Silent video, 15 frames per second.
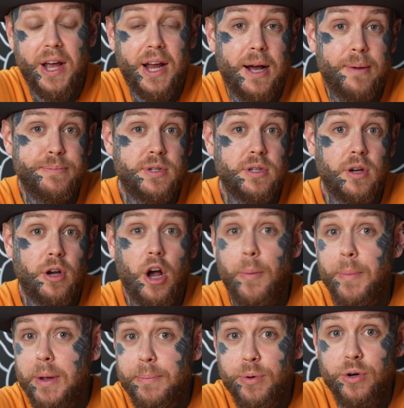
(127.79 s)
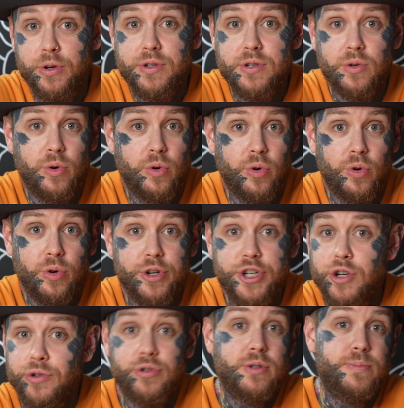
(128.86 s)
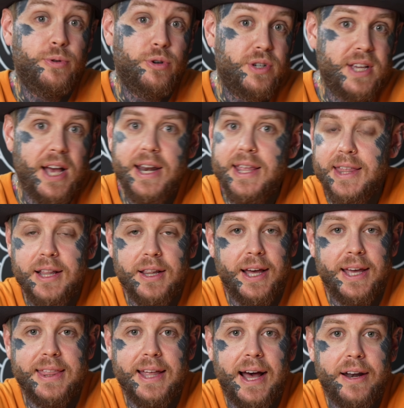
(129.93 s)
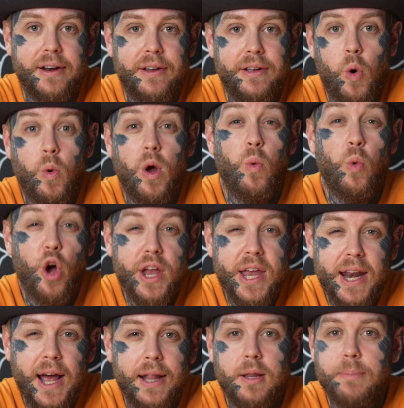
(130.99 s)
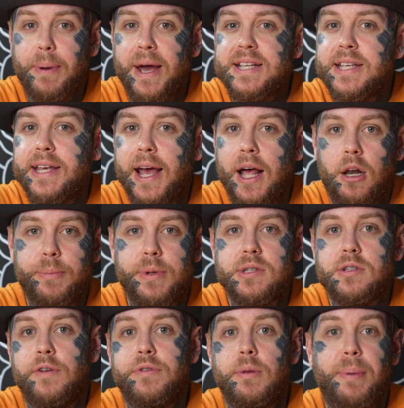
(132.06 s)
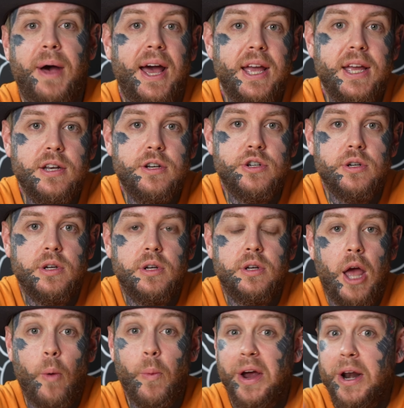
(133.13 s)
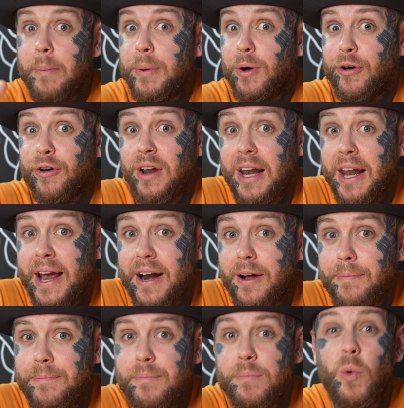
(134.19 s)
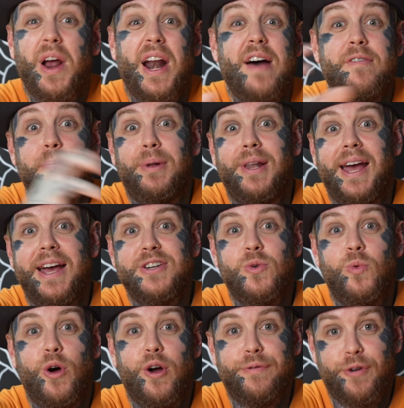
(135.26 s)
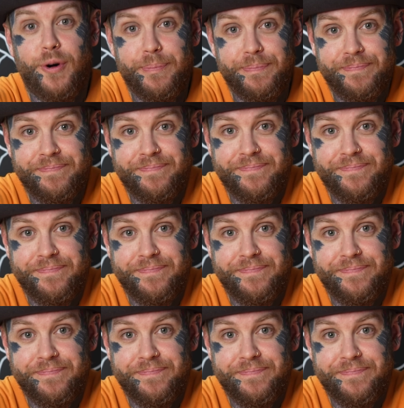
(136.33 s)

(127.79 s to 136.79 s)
it comes to comic books or children's books, anything like that. We're working out the basic elements of the page and we're going to build on it later, but we're going to have a plan to work from.